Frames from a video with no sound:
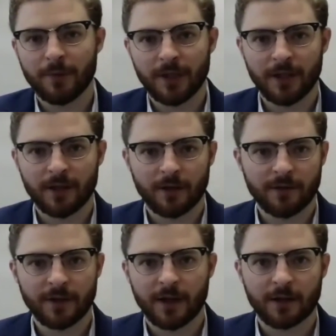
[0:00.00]
being
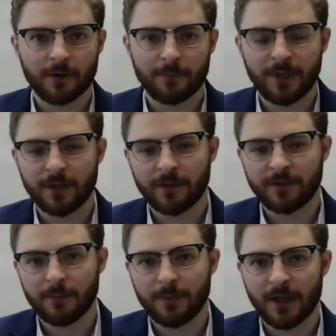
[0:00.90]
on DACA, being on
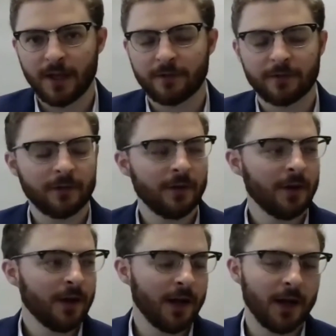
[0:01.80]
T P S,
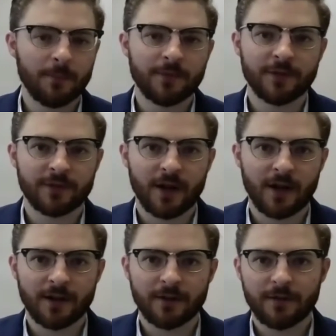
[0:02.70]
um, does
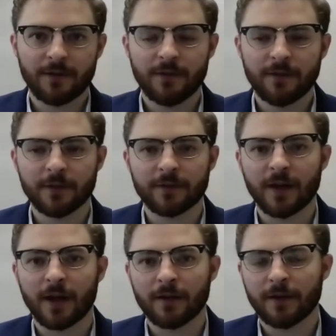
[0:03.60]
not, does
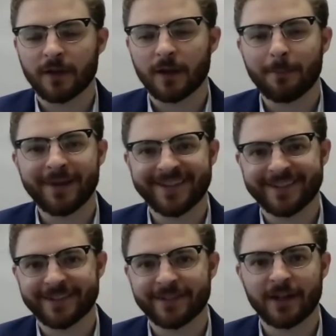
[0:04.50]
not, it's not a
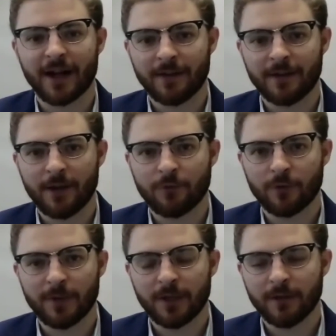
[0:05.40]
basis to deny the H
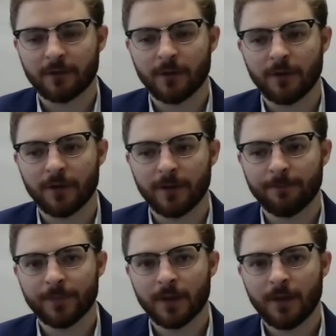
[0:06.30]
one B. So the,
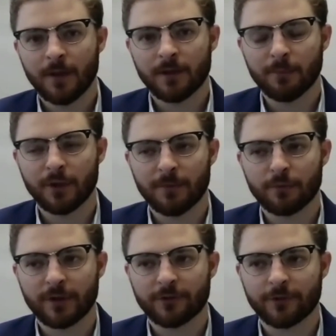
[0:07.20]
the blood
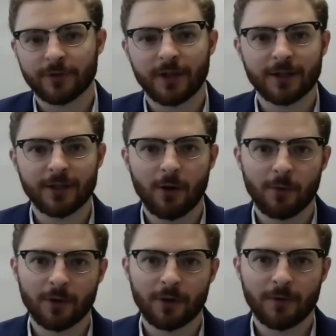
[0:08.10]
pressure is a lot
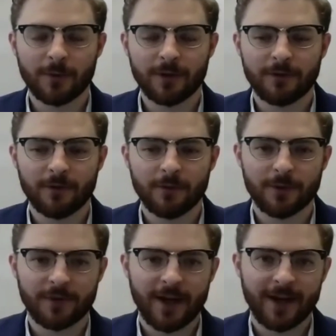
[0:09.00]
lower with,
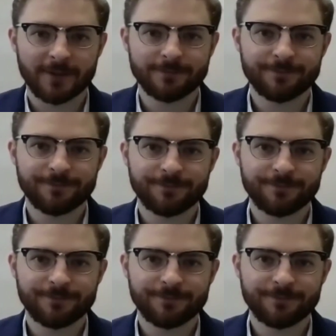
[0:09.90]
with that.